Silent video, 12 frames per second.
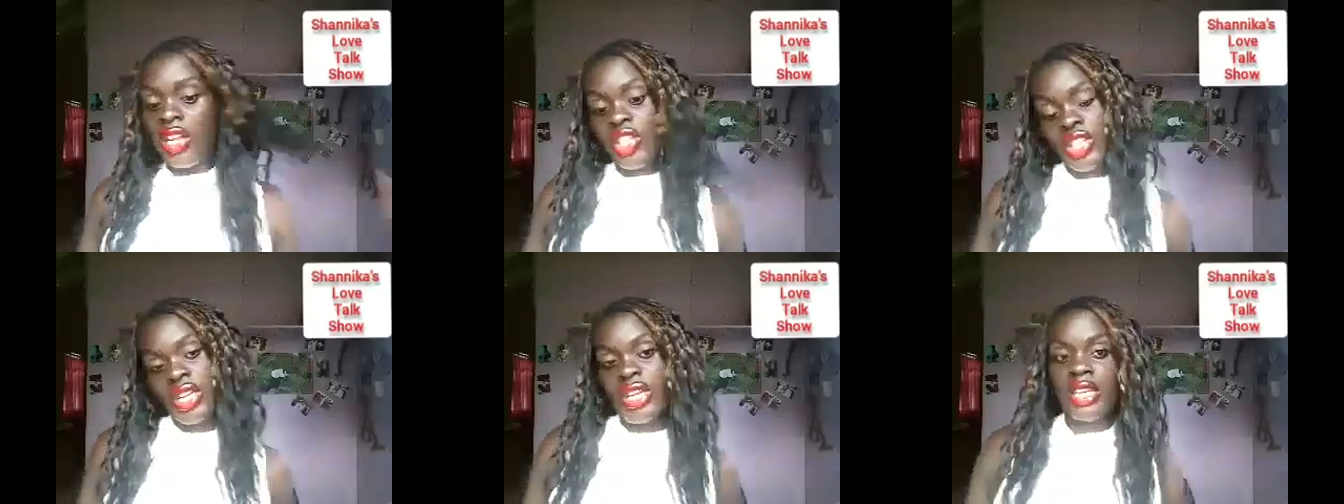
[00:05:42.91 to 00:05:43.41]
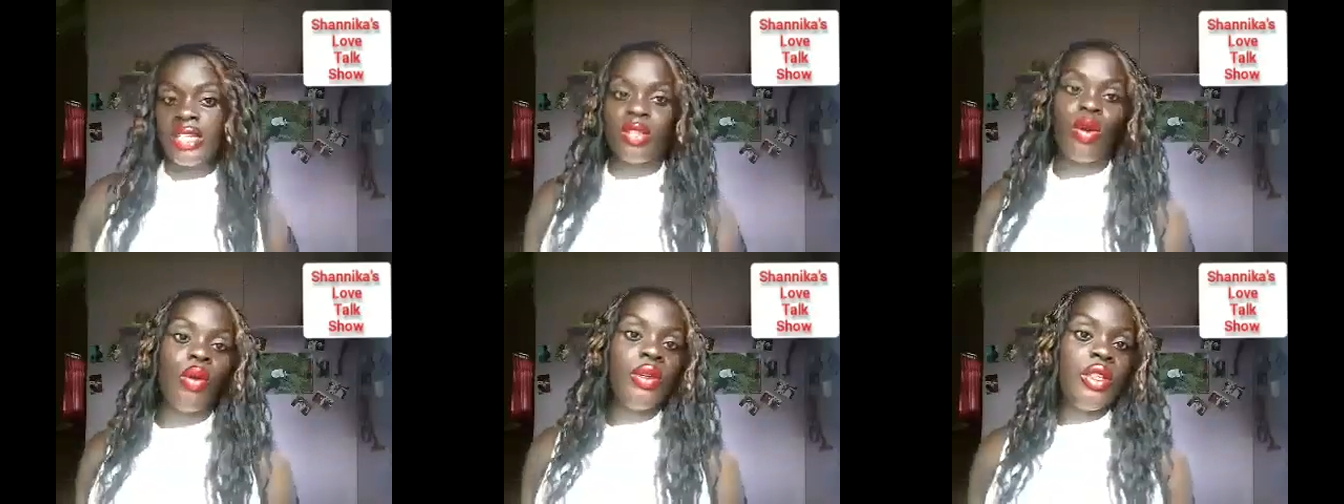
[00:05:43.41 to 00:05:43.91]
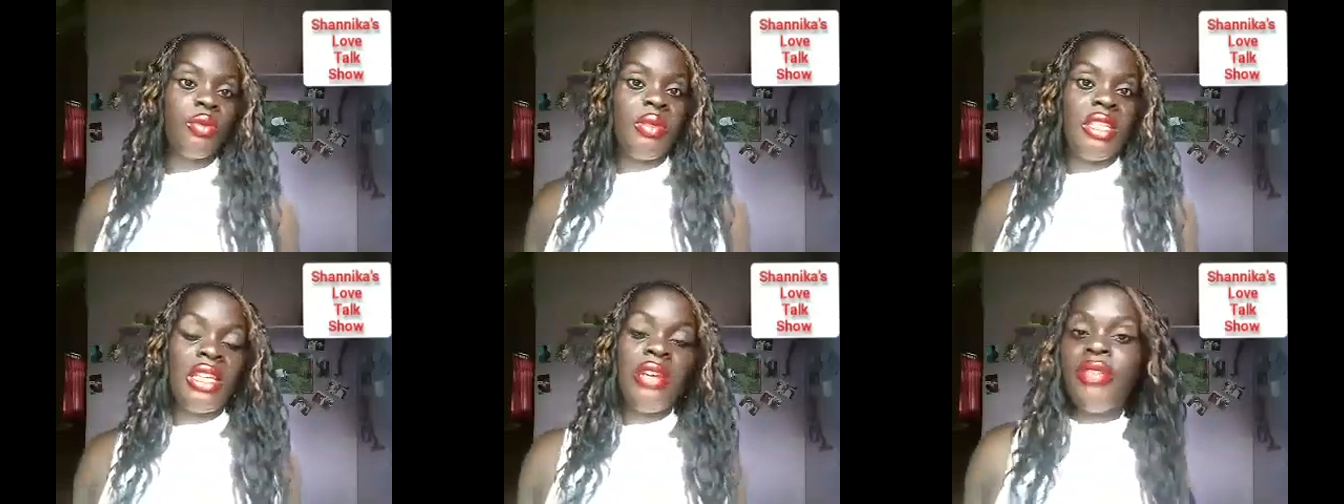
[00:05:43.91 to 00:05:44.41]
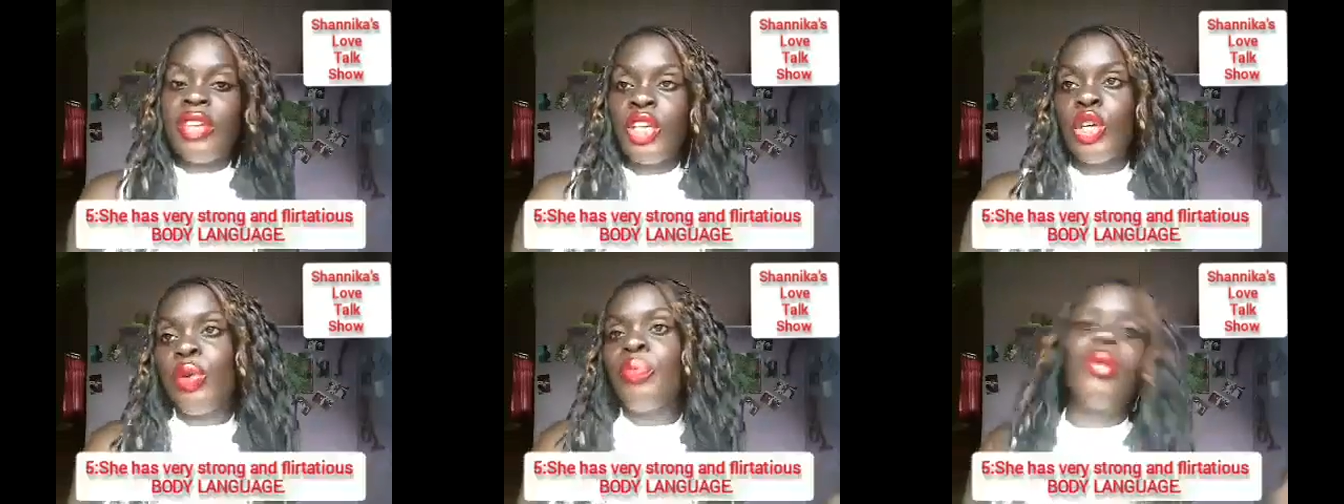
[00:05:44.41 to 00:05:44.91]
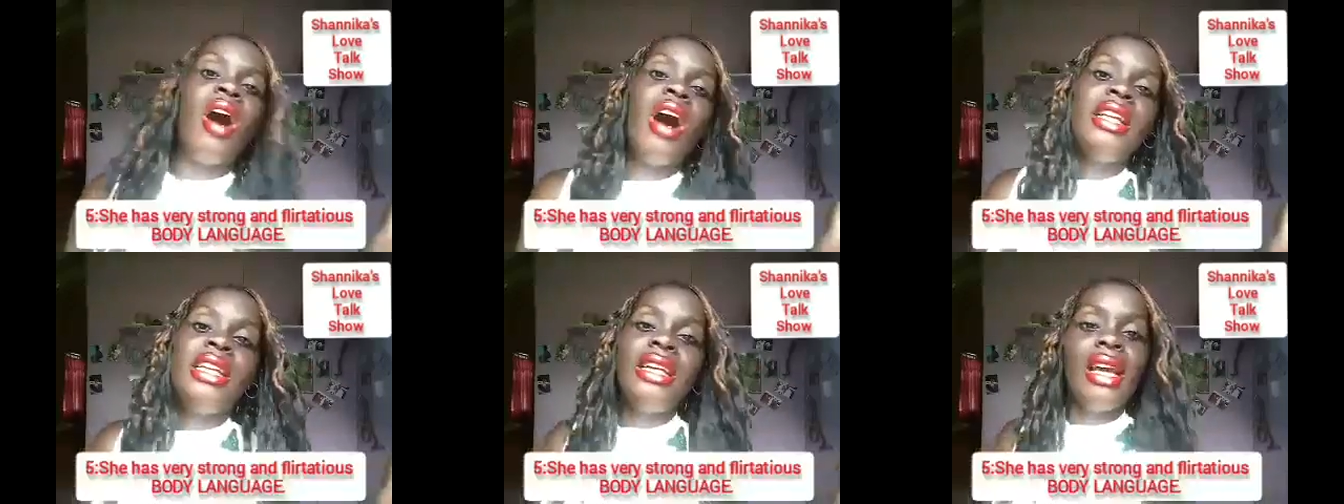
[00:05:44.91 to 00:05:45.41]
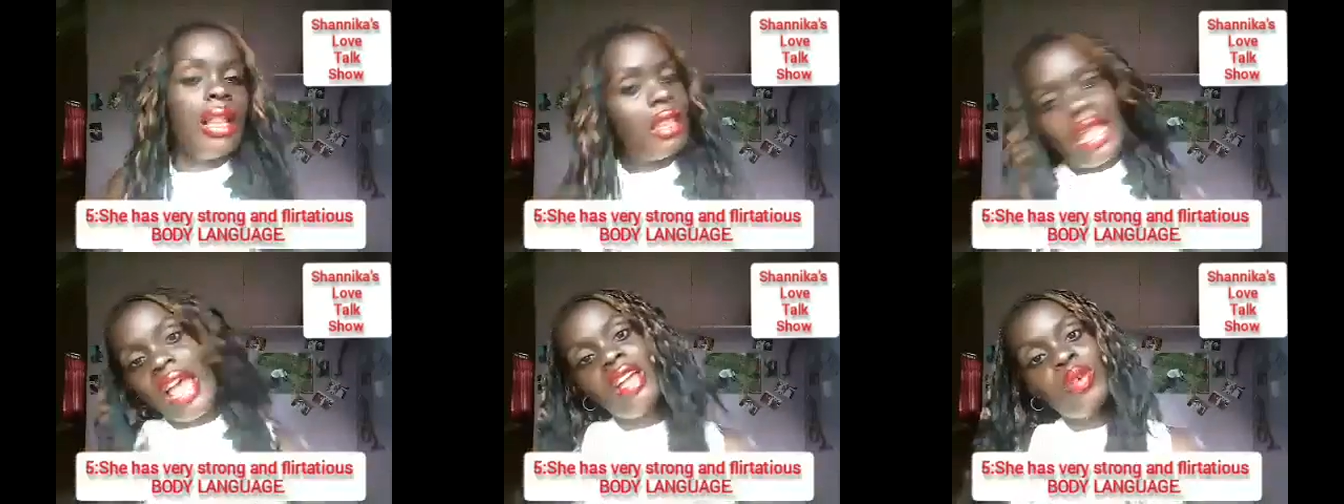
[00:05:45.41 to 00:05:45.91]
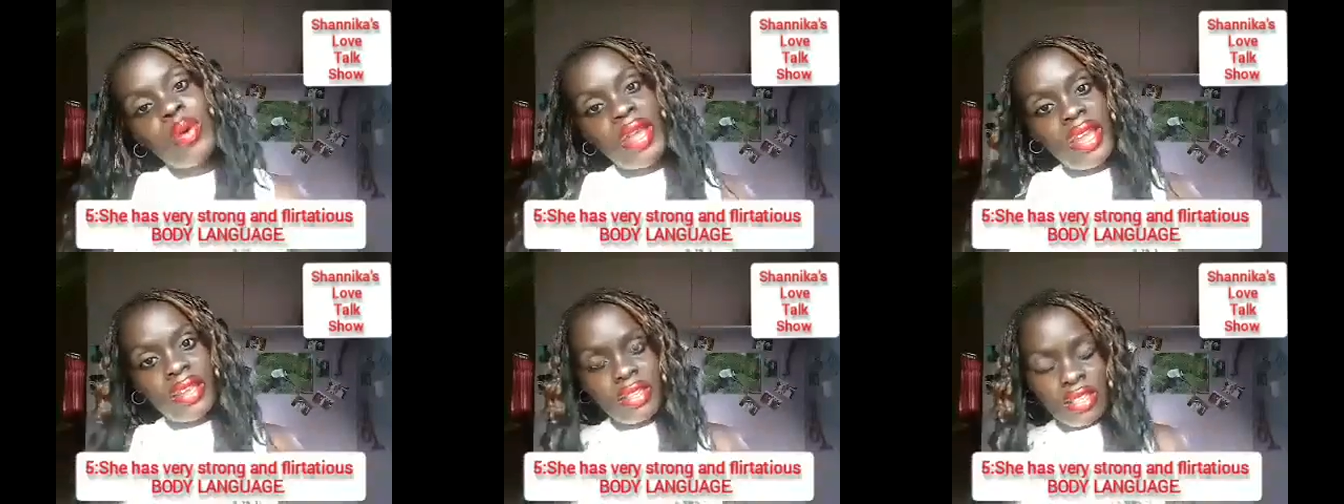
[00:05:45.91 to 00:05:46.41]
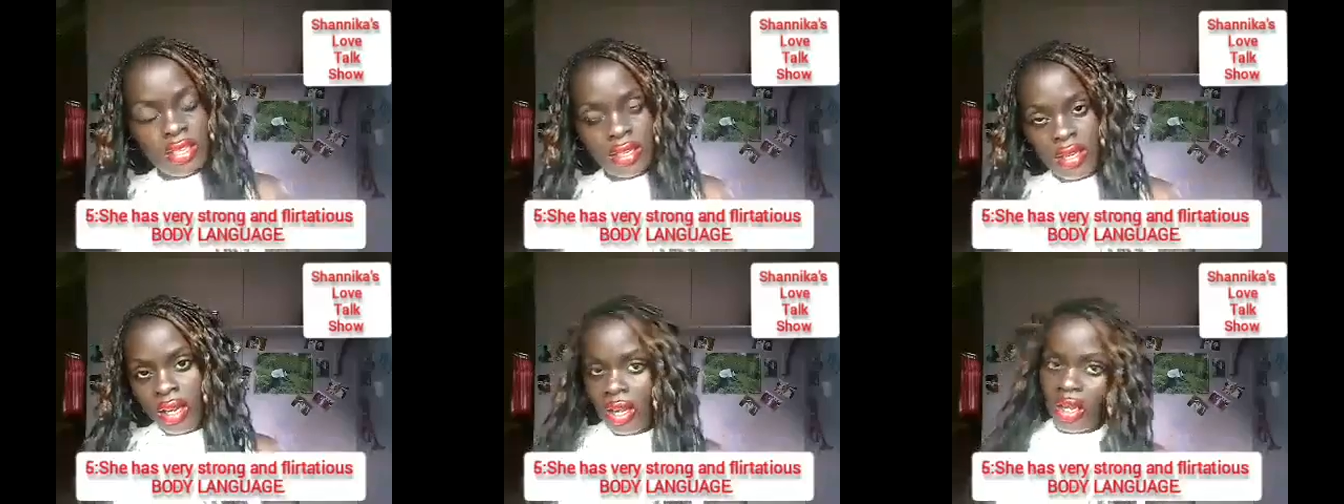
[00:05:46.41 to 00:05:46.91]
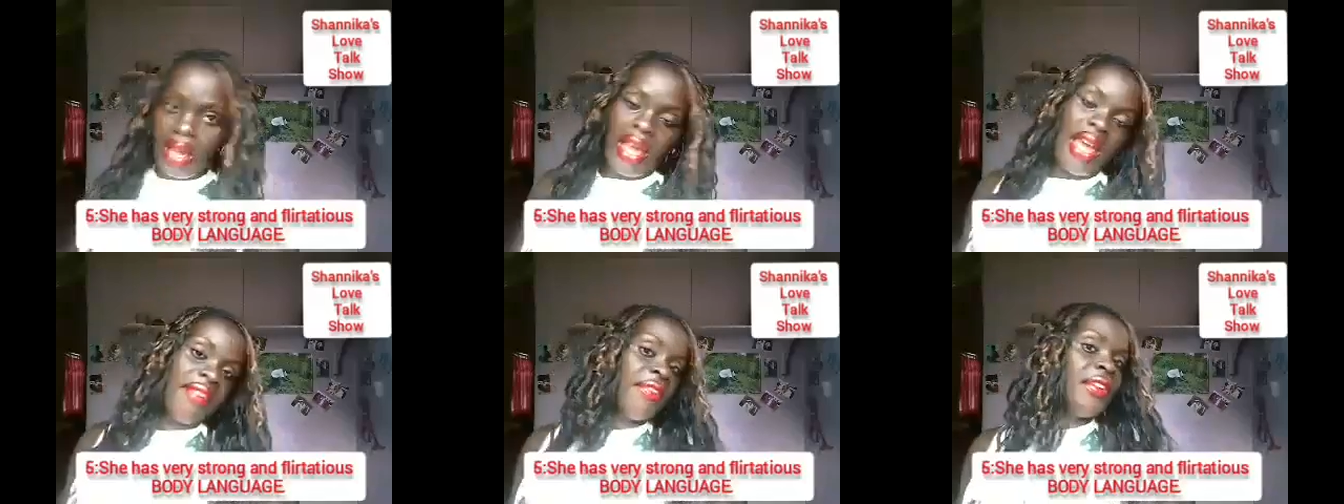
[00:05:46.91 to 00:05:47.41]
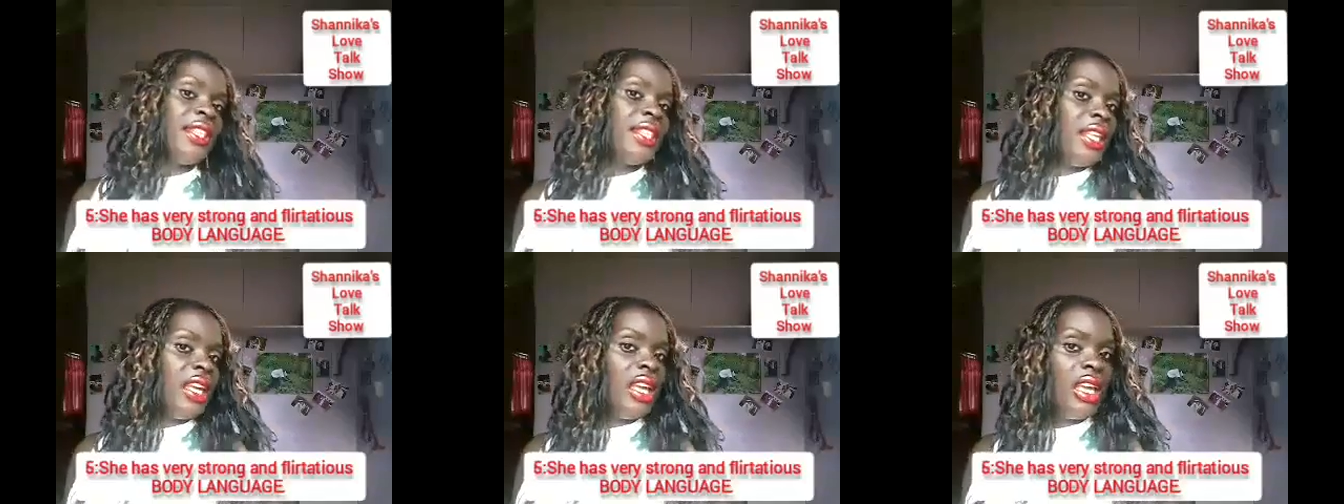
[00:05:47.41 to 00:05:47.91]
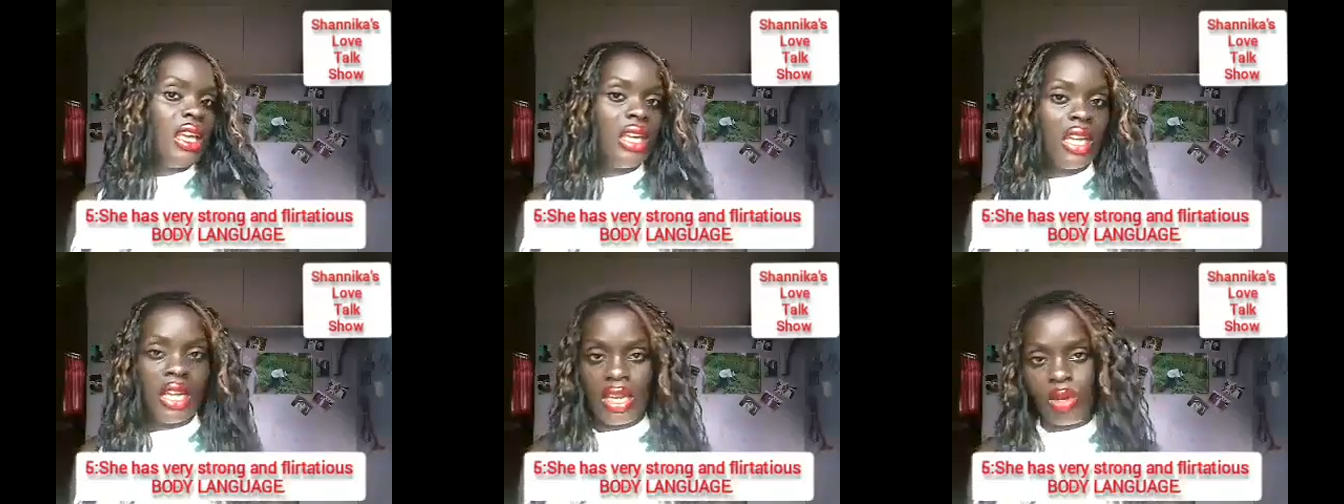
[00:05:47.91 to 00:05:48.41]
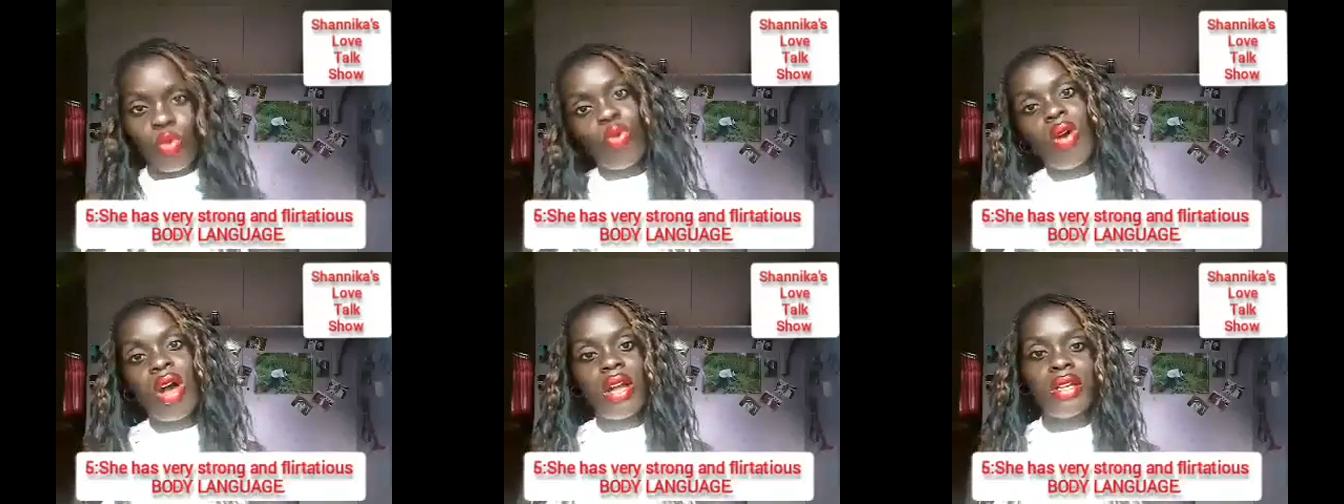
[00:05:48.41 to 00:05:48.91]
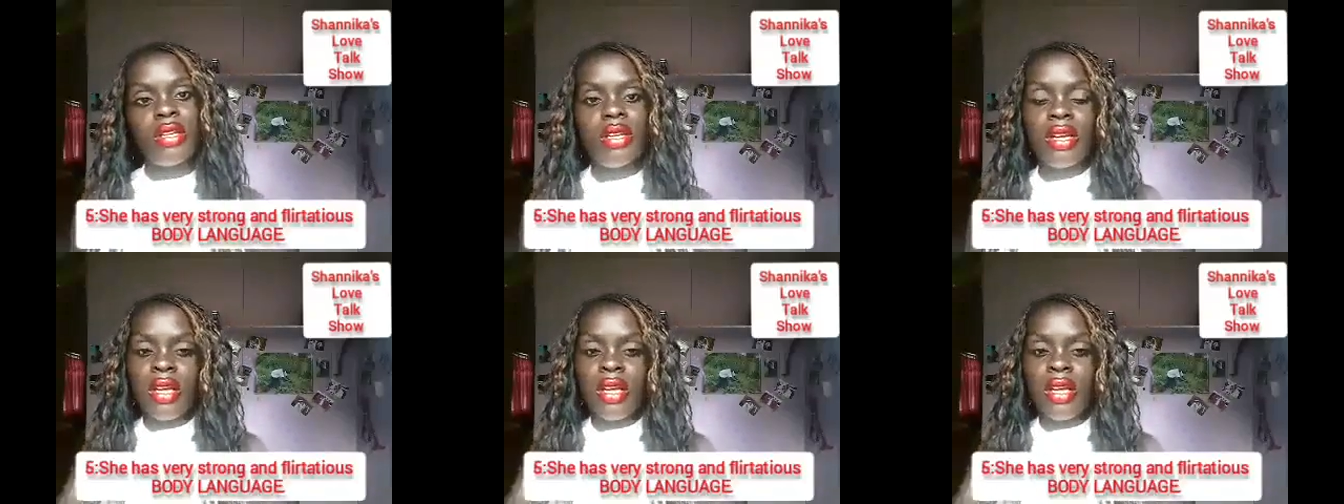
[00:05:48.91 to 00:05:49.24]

She is going to be giving you body language, everything in one,